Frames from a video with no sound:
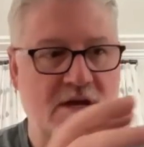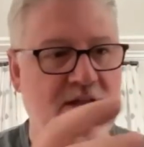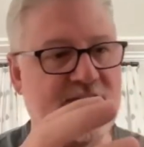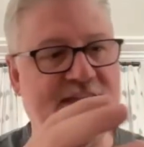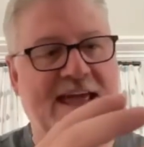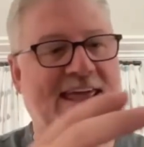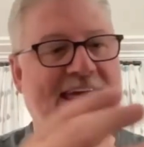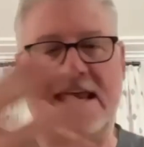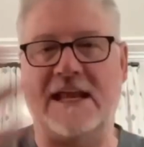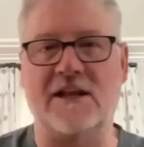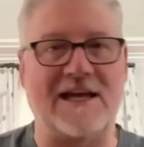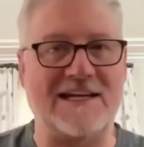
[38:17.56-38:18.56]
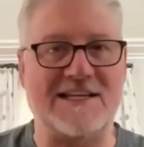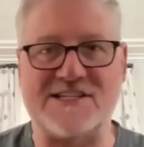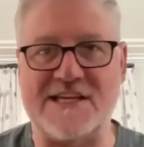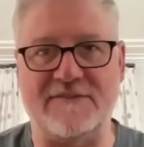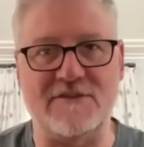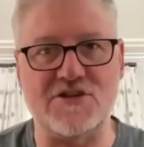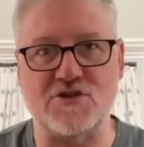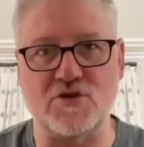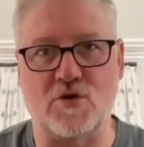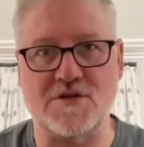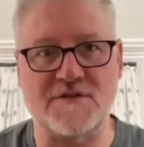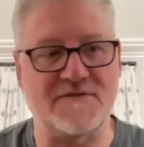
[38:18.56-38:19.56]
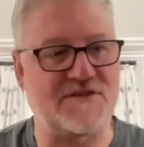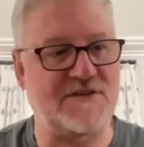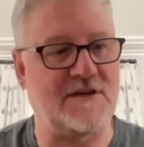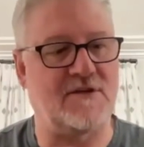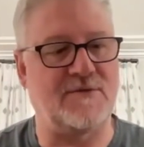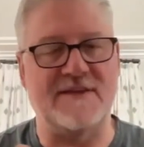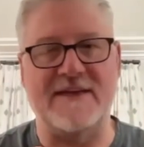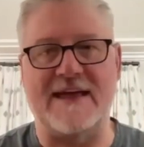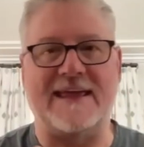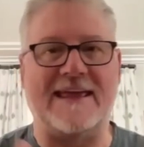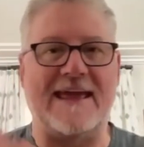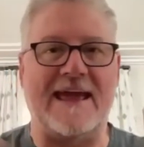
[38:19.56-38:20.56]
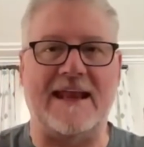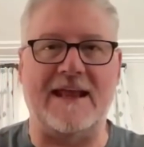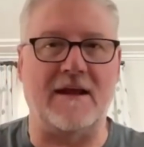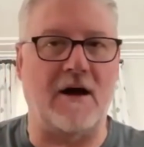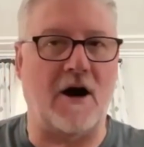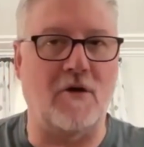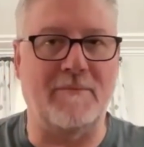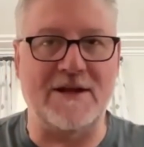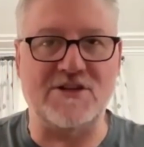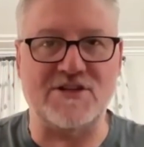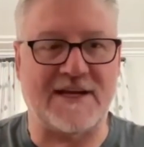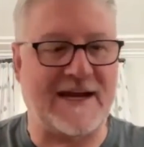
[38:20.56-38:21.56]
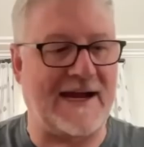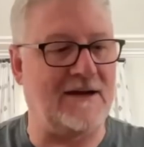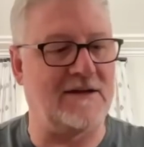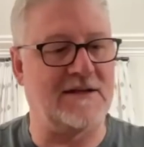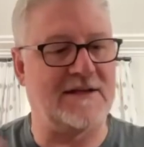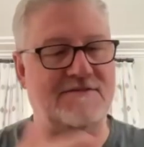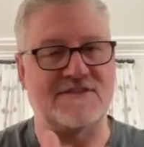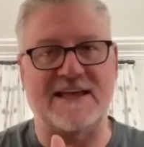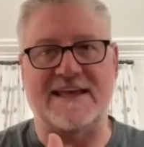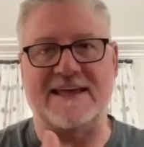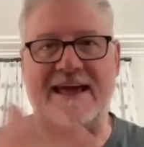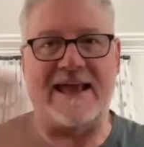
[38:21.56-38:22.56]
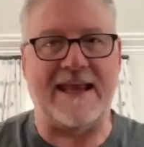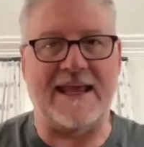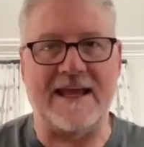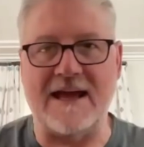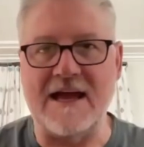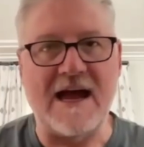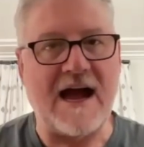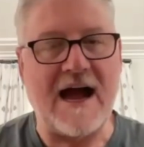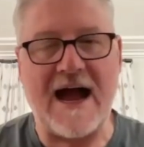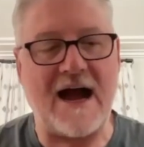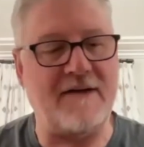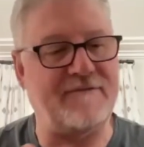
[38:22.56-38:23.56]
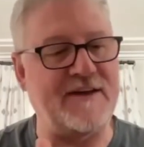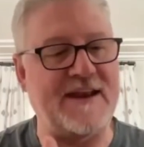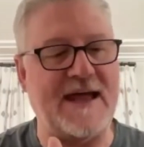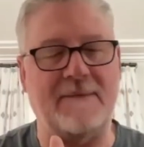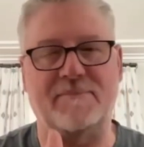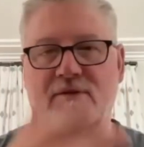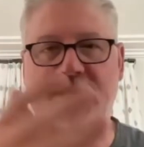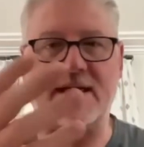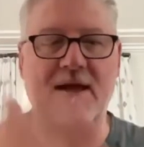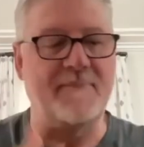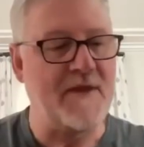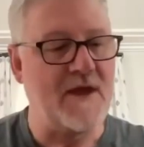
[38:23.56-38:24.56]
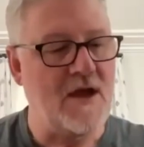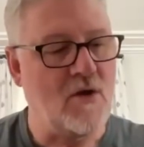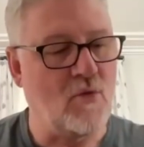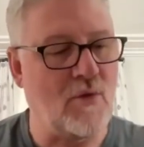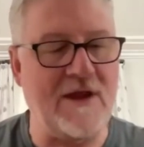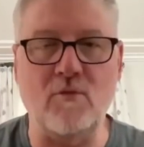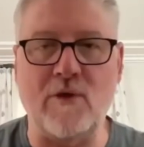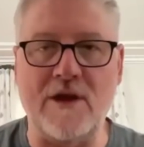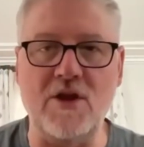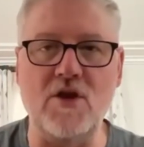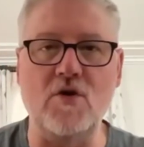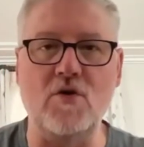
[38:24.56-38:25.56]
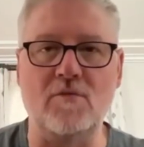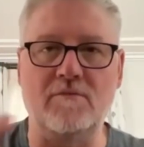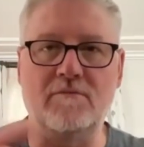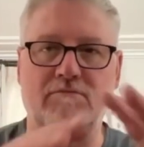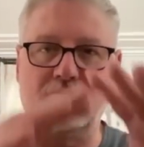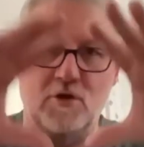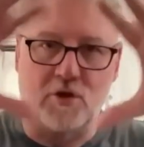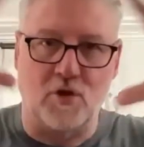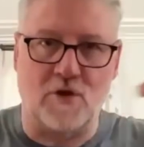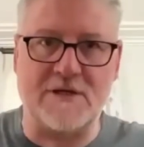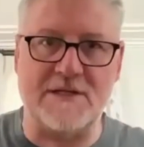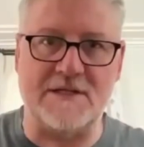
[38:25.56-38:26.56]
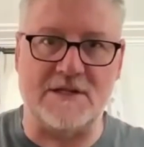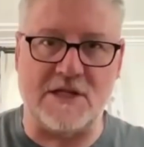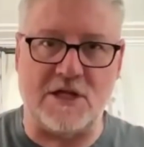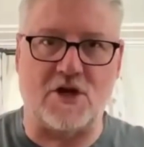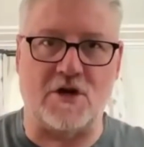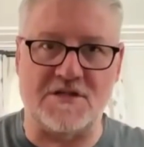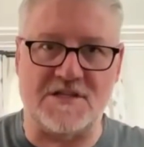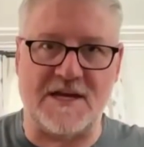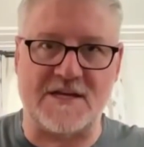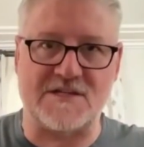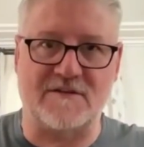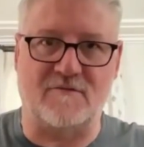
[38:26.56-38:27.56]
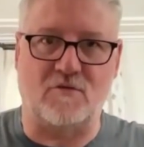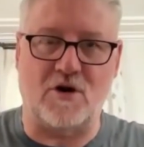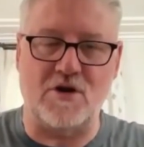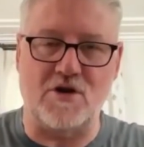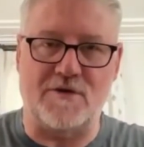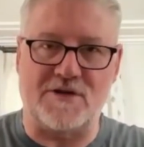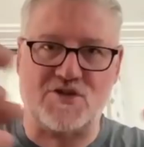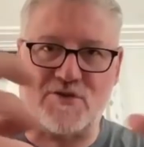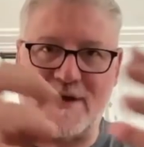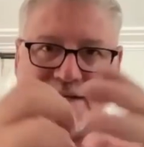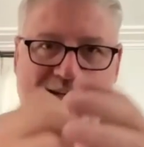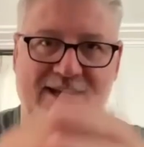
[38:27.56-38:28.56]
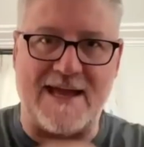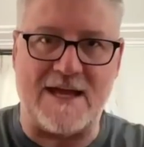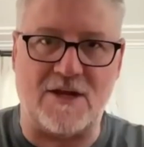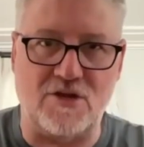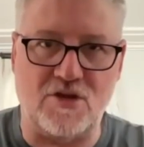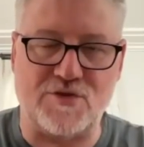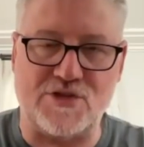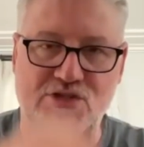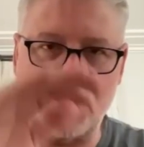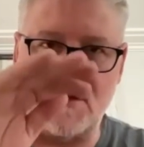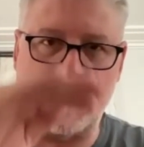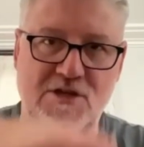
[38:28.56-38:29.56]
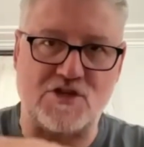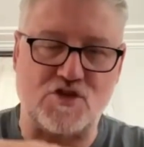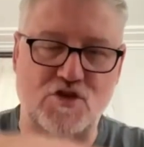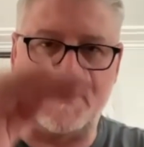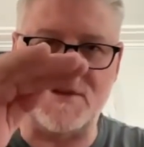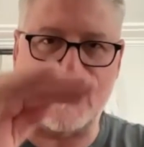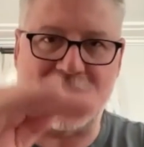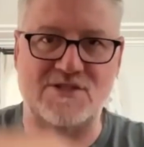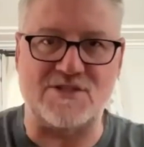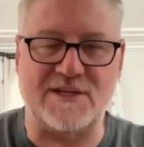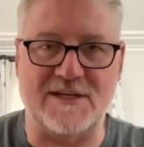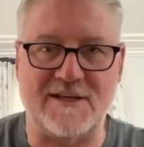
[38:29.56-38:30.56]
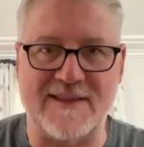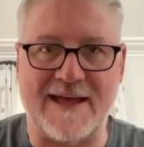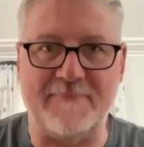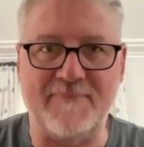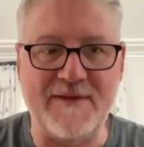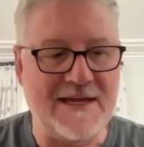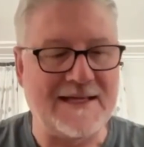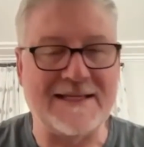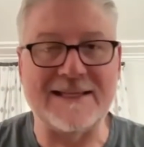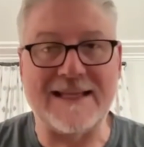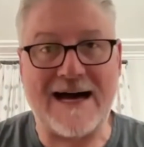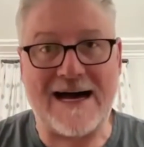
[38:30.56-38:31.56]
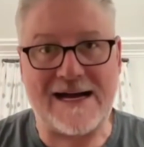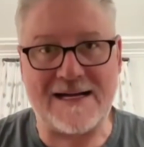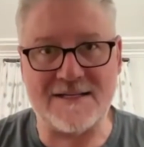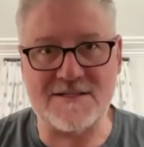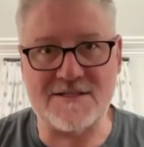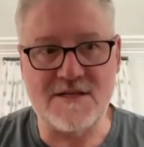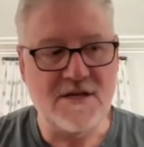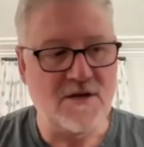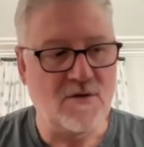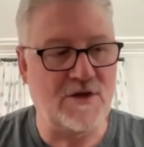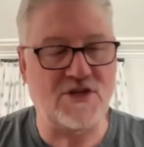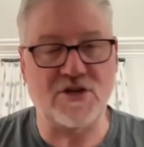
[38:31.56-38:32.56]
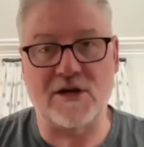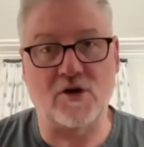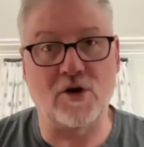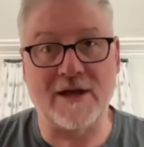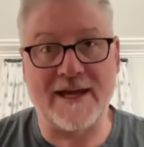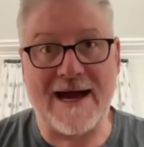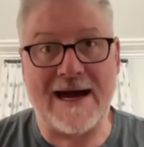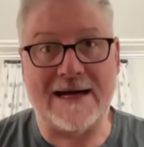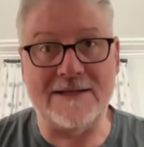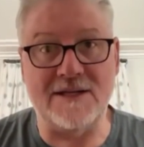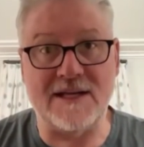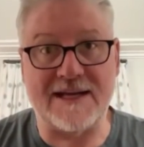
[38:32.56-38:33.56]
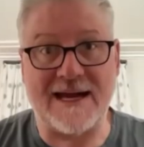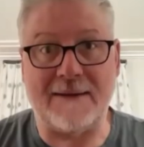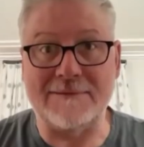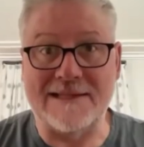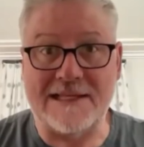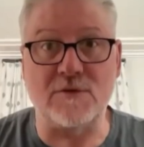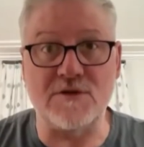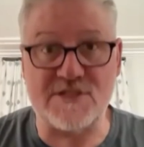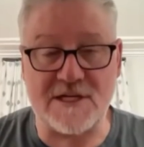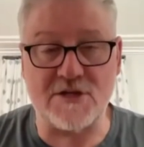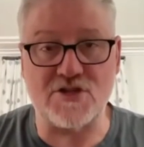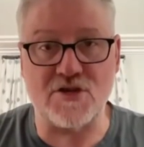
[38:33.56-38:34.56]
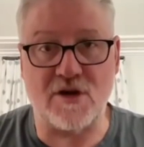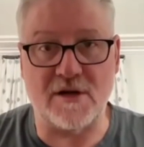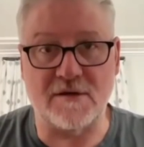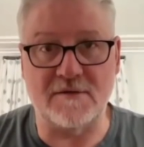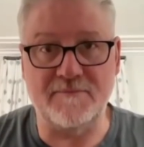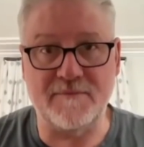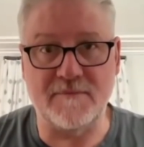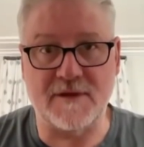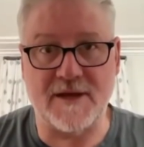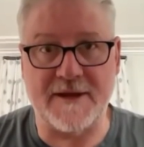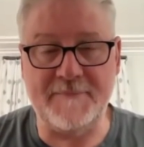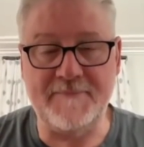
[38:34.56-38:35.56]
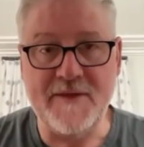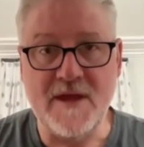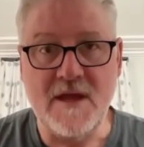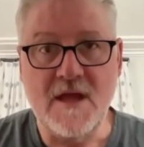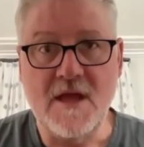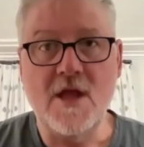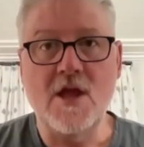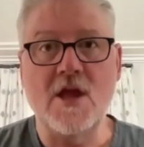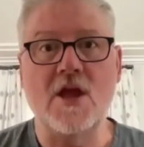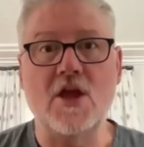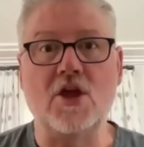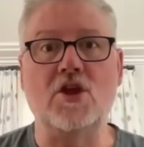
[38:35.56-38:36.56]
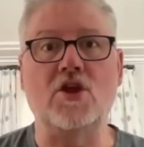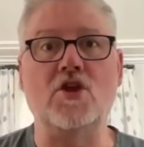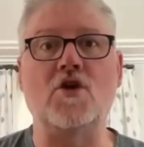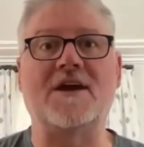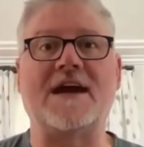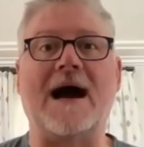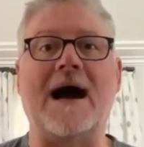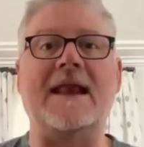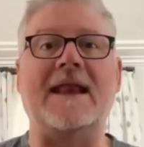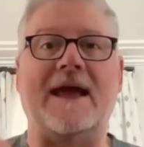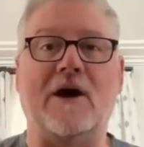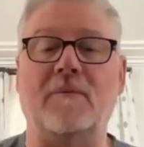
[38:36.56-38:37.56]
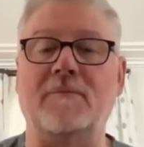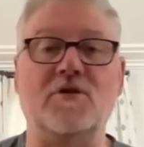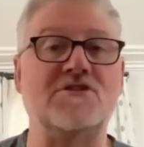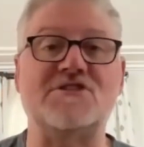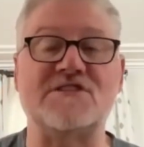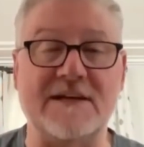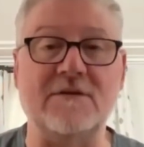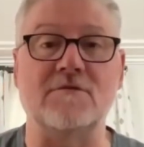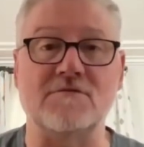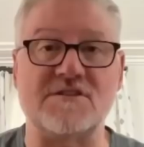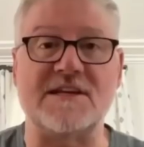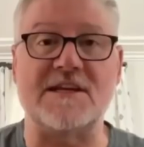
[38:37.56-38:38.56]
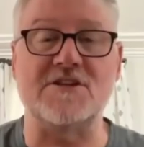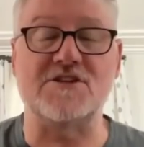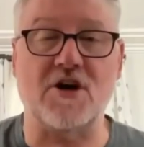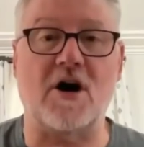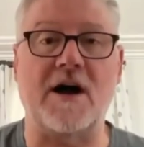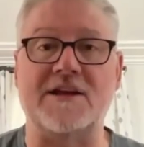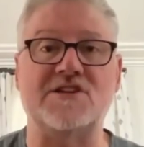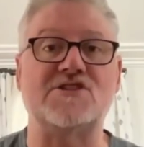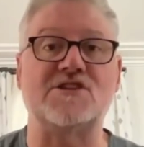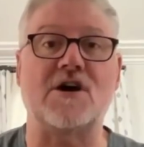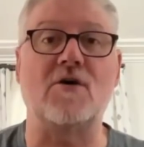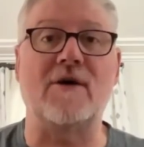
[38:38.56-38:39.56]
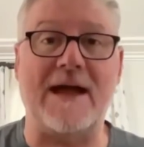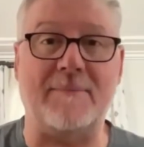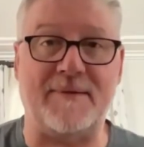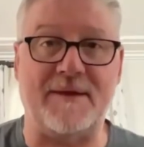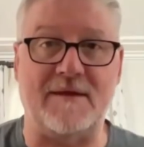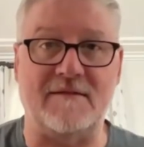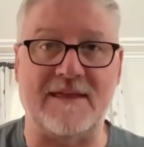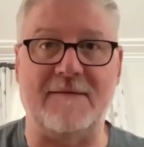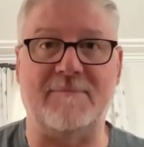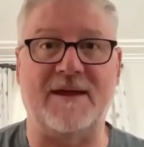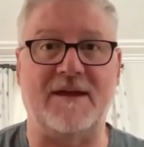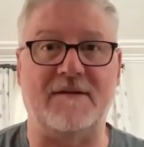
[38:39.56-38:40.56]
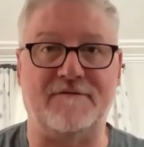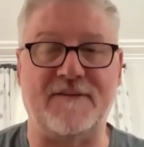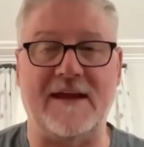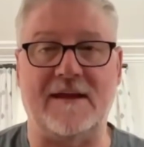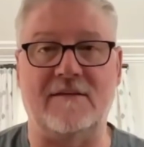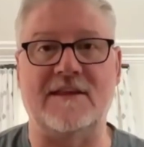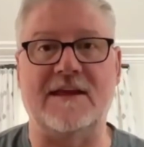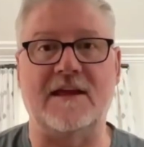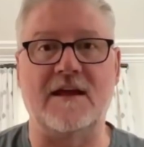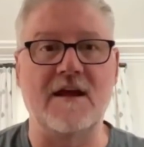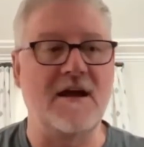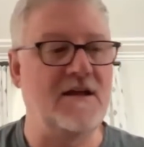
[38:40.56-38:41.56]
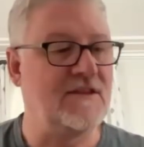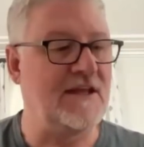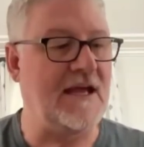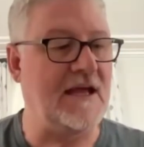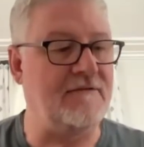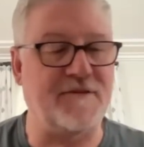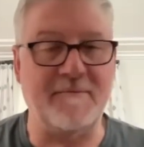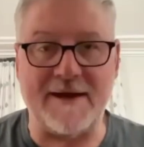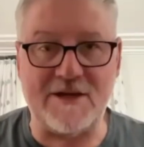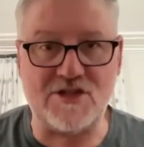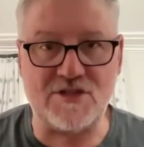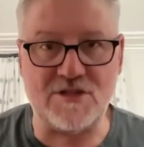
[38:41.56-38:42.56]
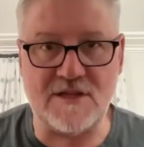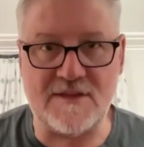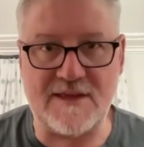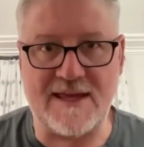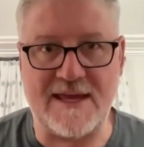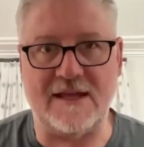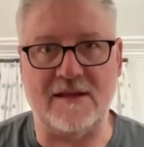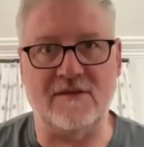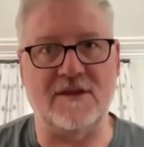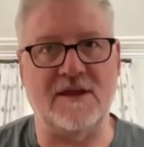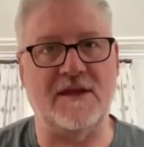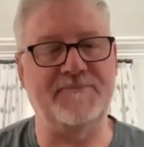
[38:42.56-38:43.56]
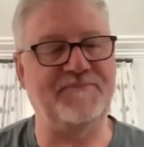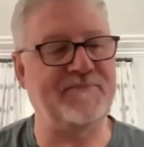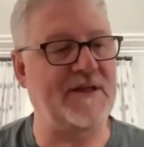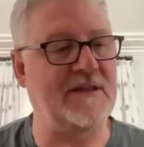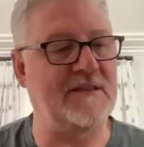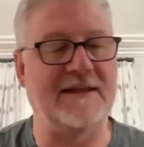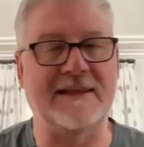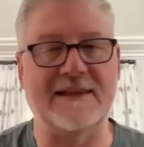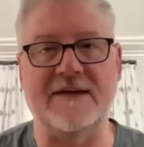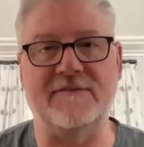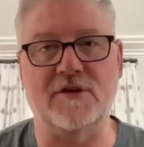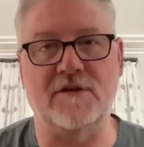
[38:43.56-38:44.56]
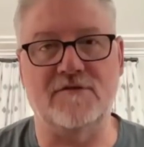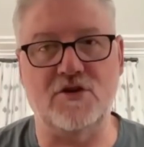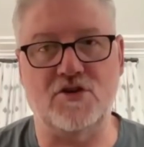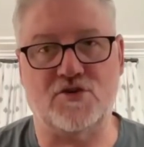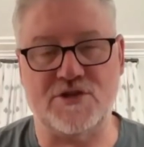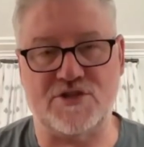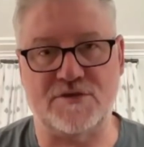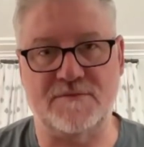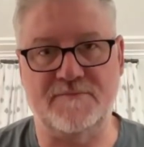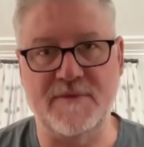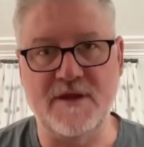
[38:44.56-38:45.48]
they're getting like 7 stalks of celery, they're getting a whole bunch of kale leaves, they're getting half an apple, they get. When you look at it in context of what you're extracting out in nutrition and supercharging into that glass, which I call a garden in a cup, liquid sunshine, okay? You can't help, your cells inside are so happy they're being fed, the information that they're getting, the level of nutrition.